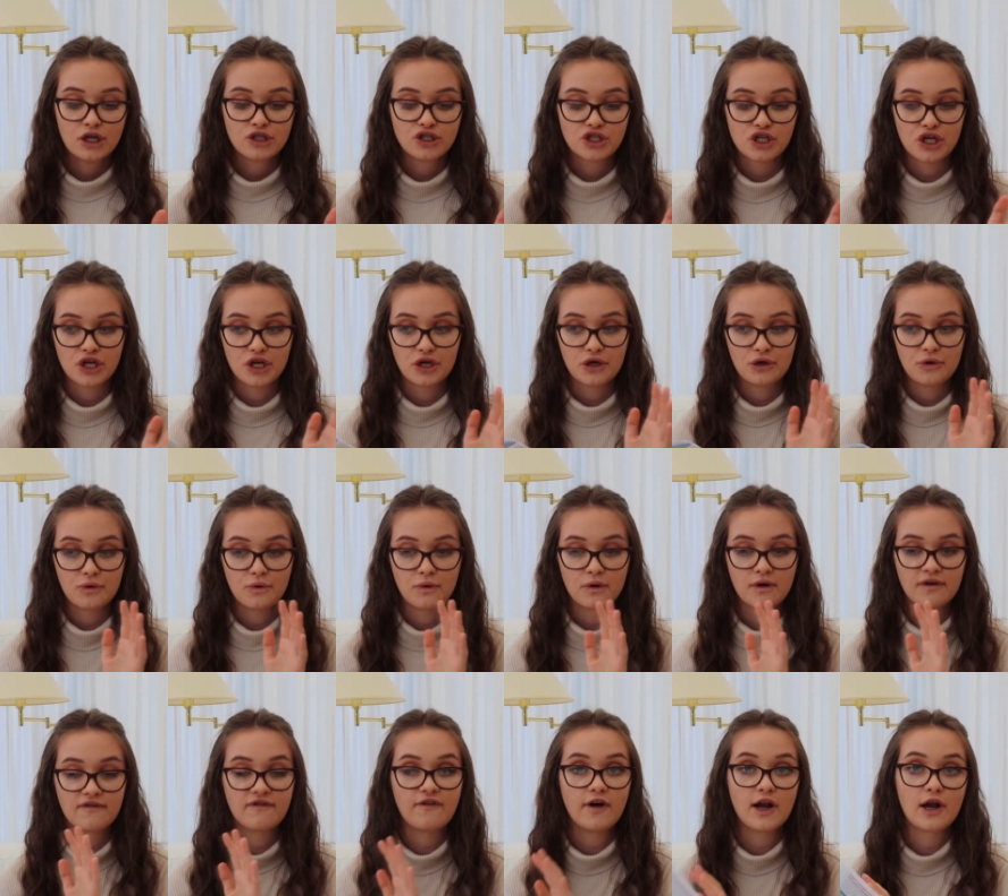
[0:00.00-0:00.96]
to
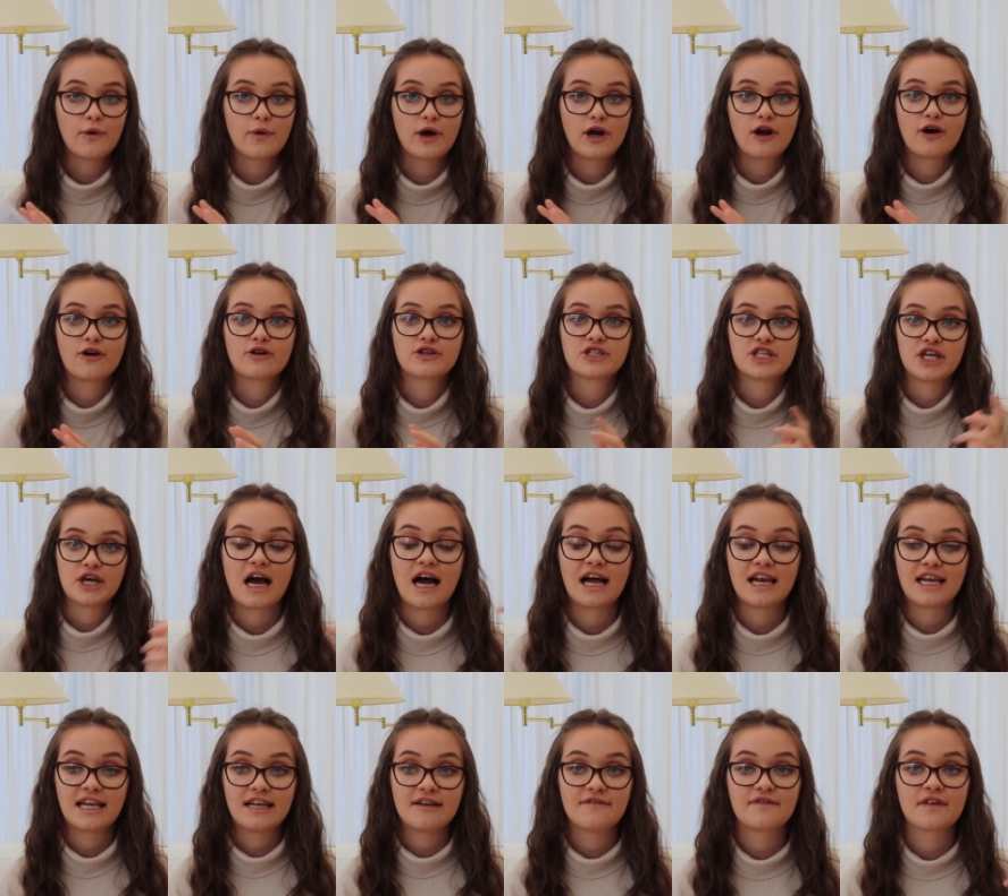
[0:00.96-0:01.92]
follow along to,
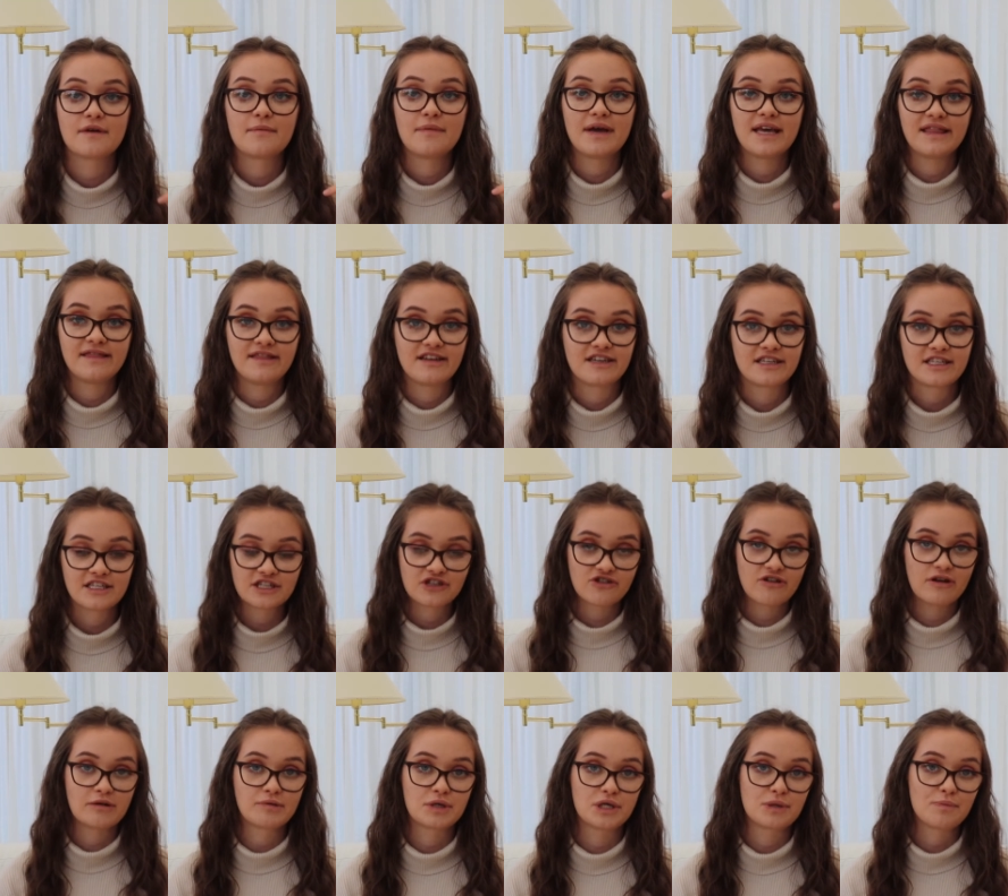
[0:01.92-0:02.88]
I'll leave them in the
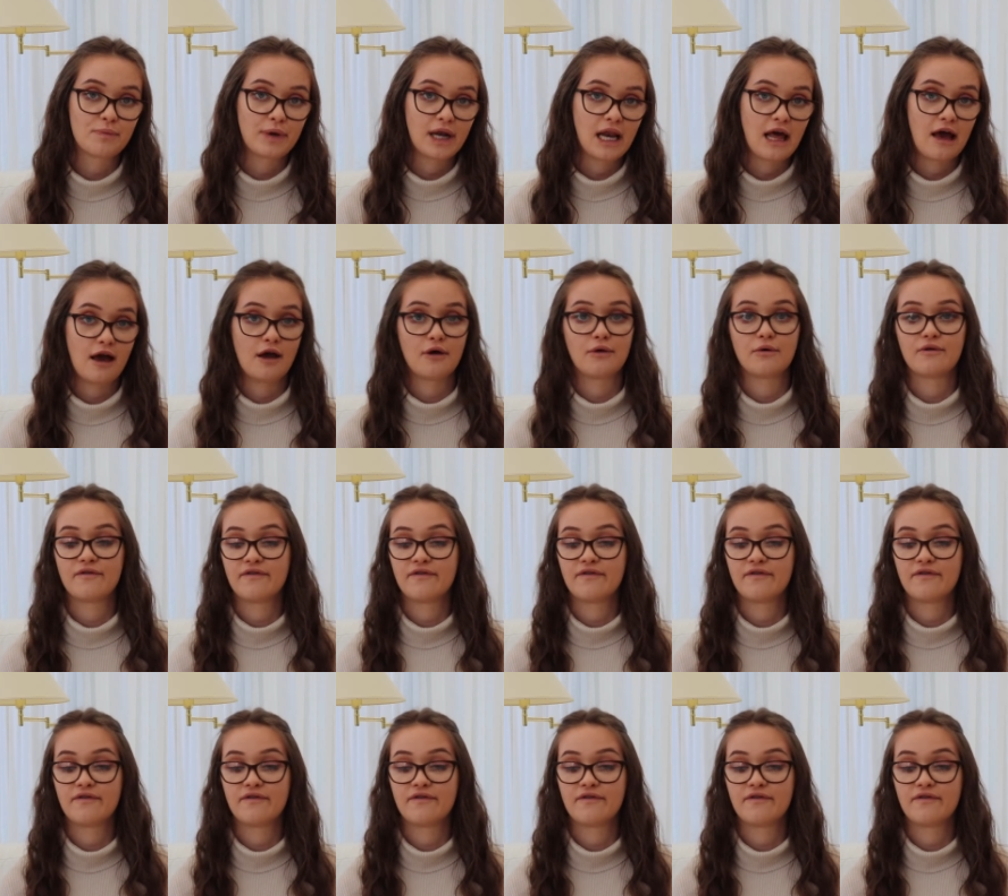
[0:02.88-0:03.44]
description below.